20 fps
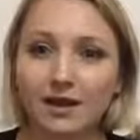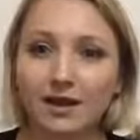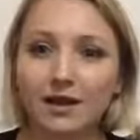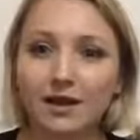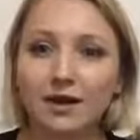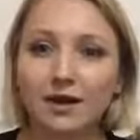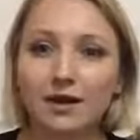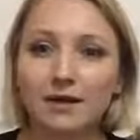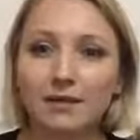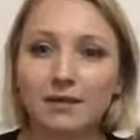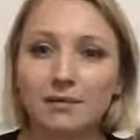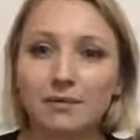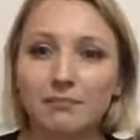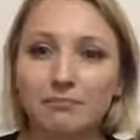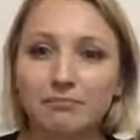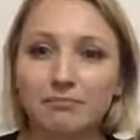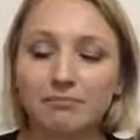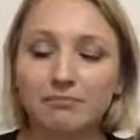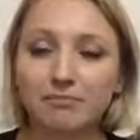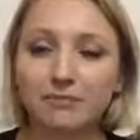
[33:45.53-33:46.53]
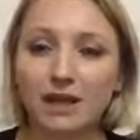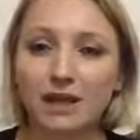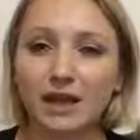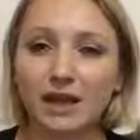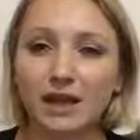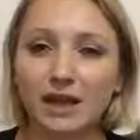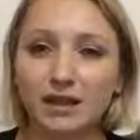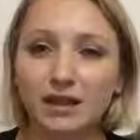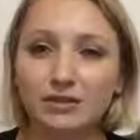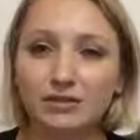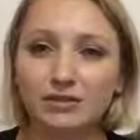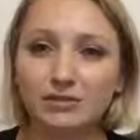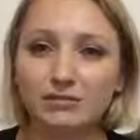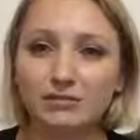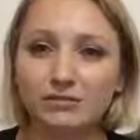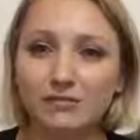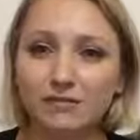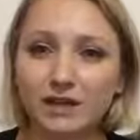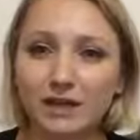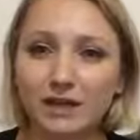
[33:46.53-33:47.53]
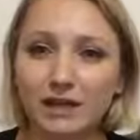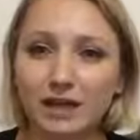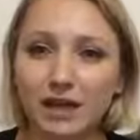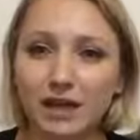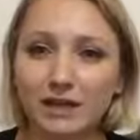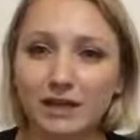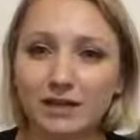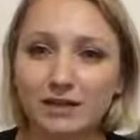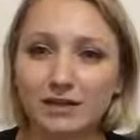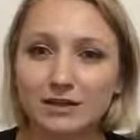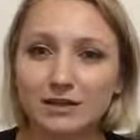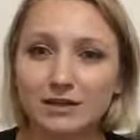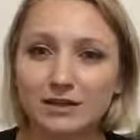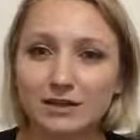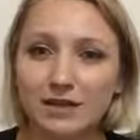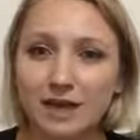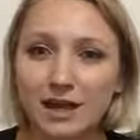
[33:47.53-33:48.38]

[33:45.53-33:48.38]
and you feel like there's